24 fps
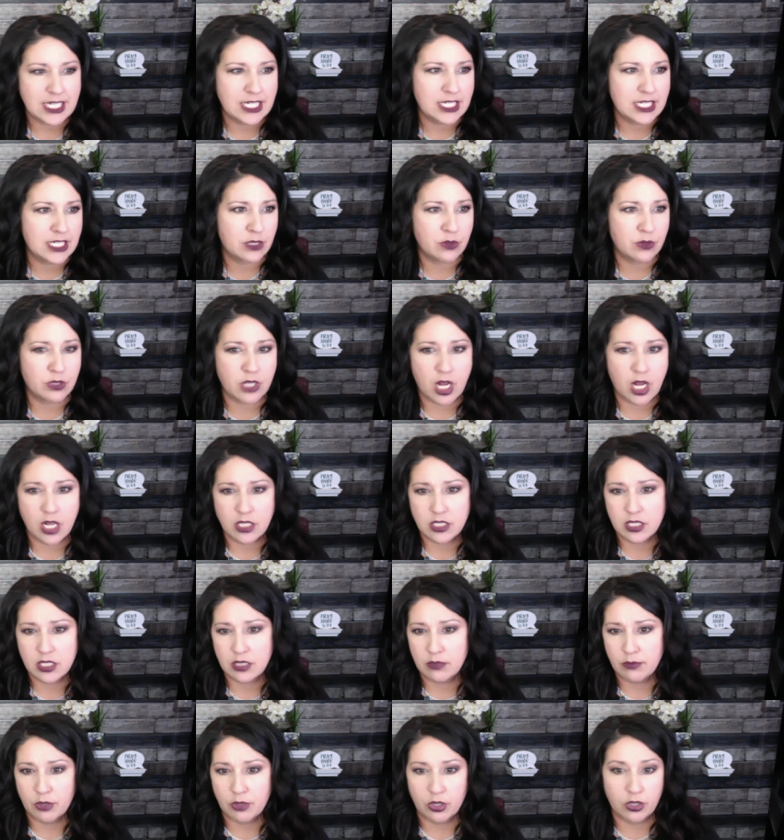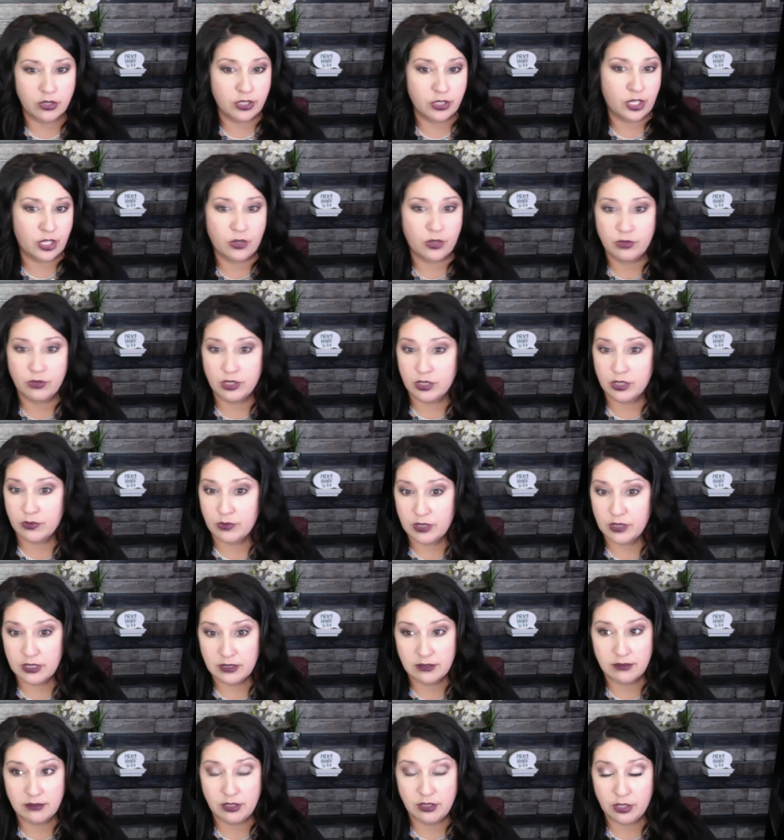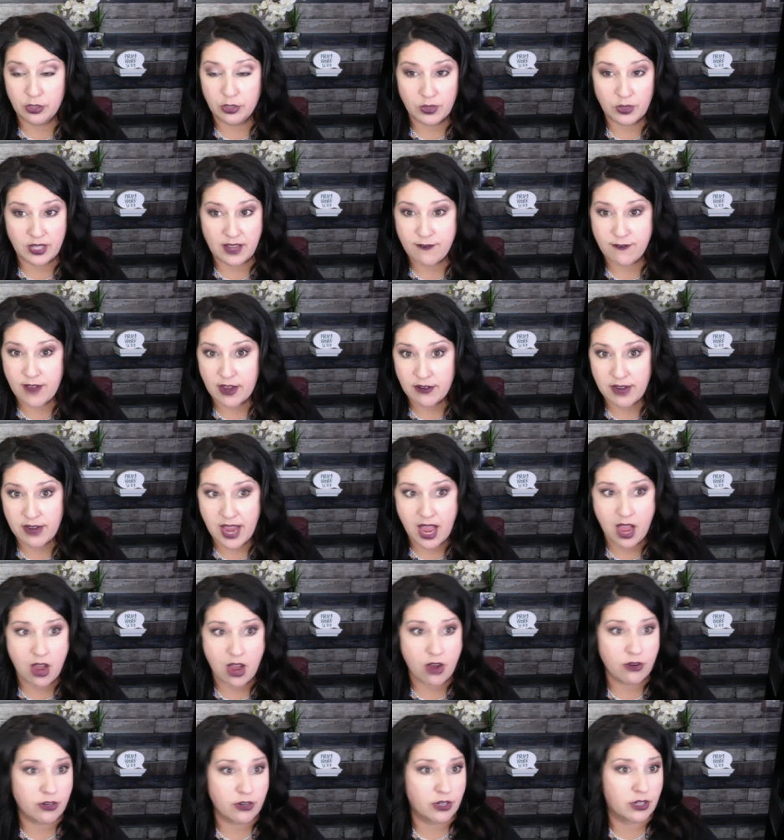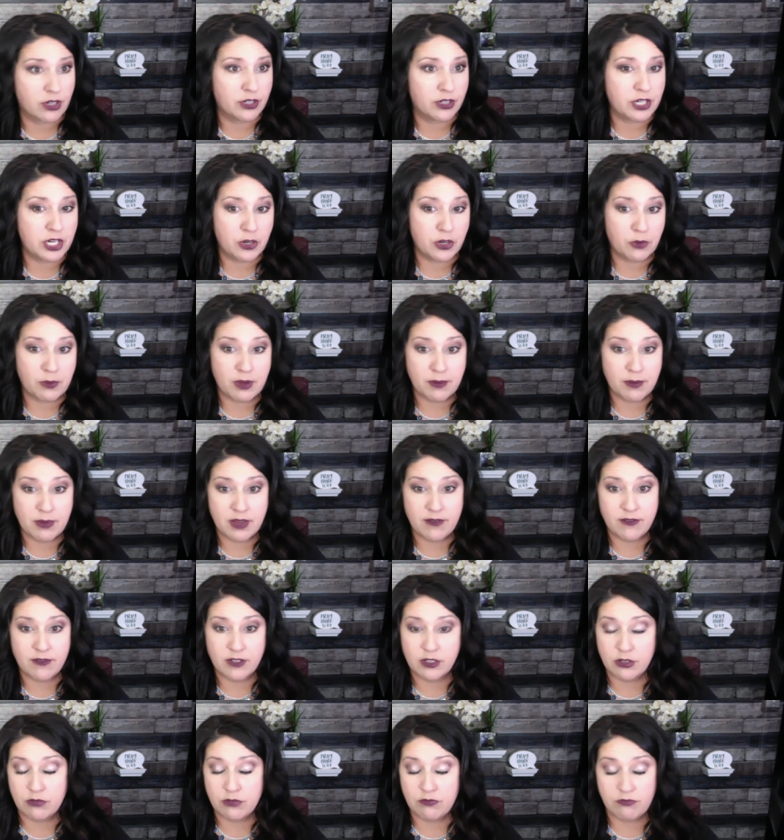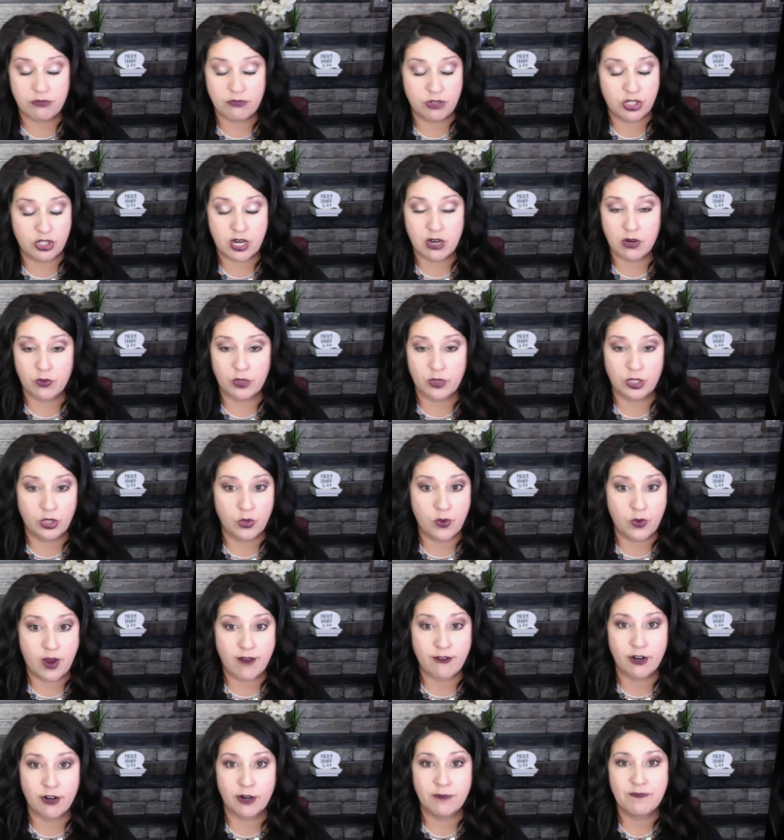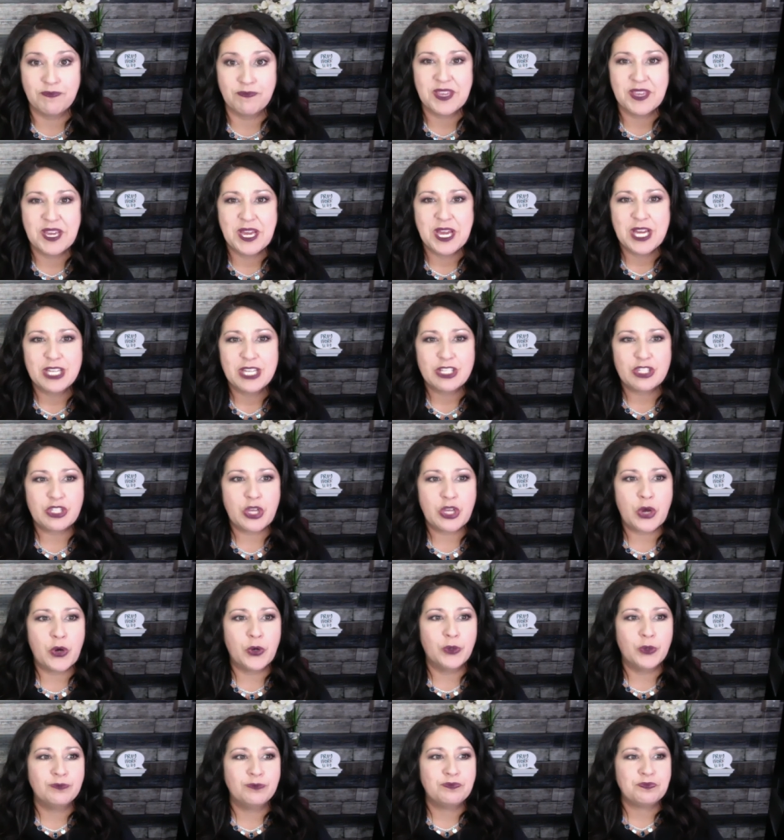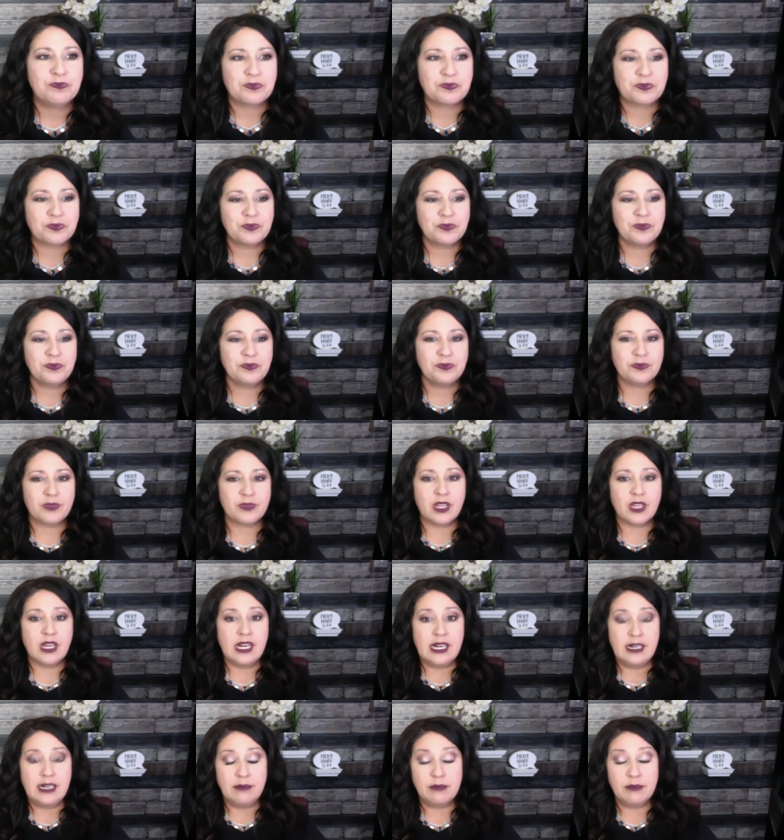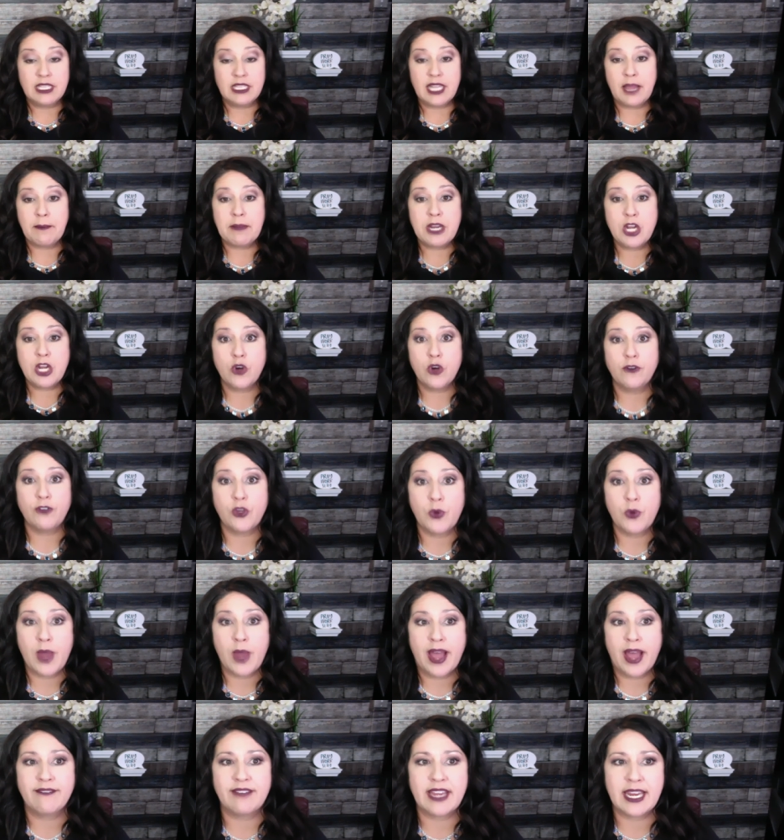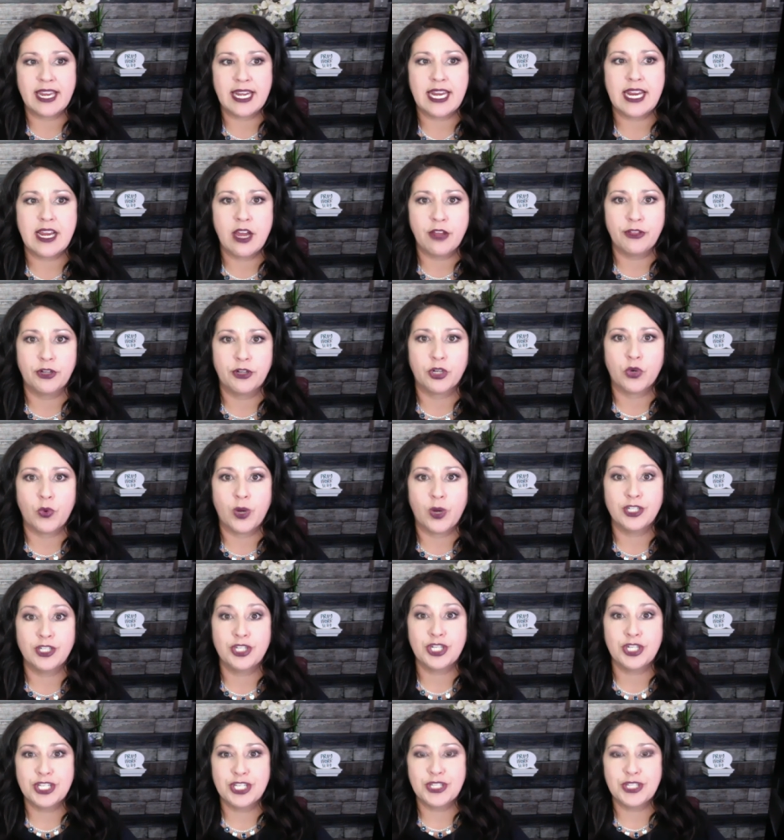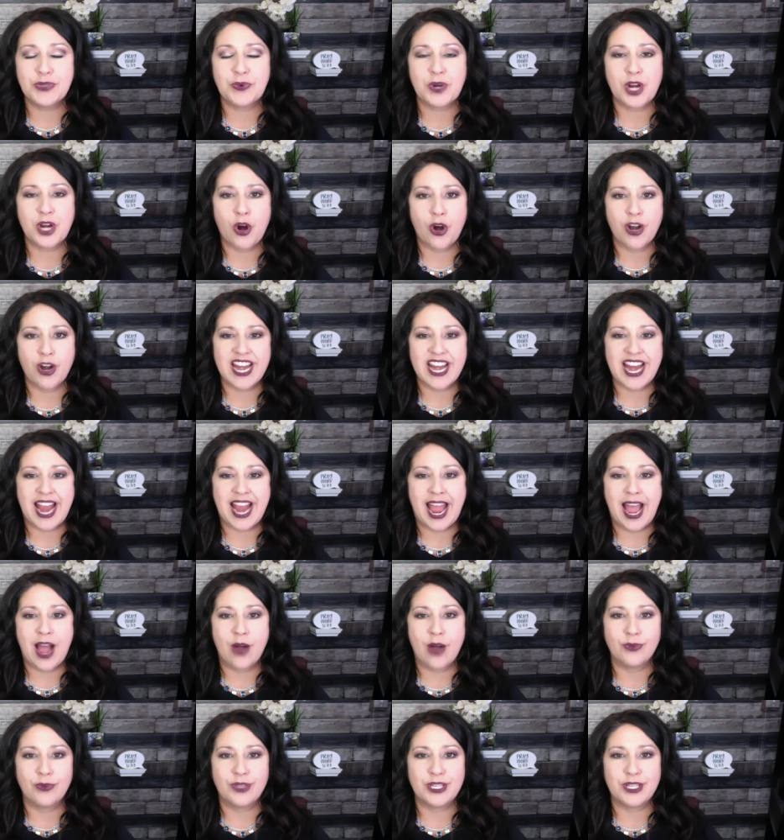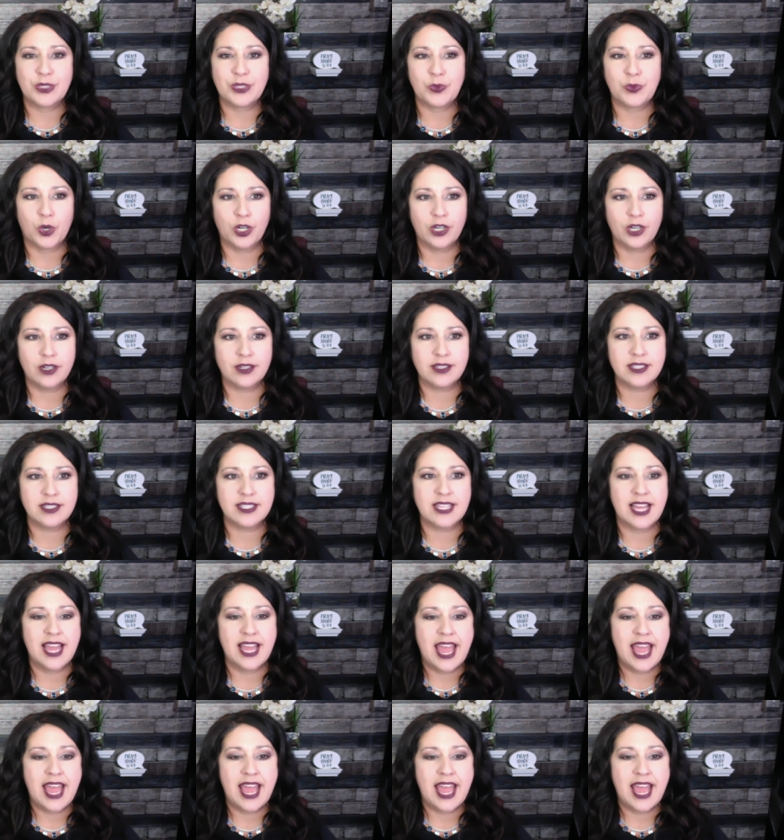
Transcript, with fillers: This is awesome. Or, you know, look what, look what they found out, or, you know, maybe even share it with whoever. So um, let me know if you have any other questions regarding how this works.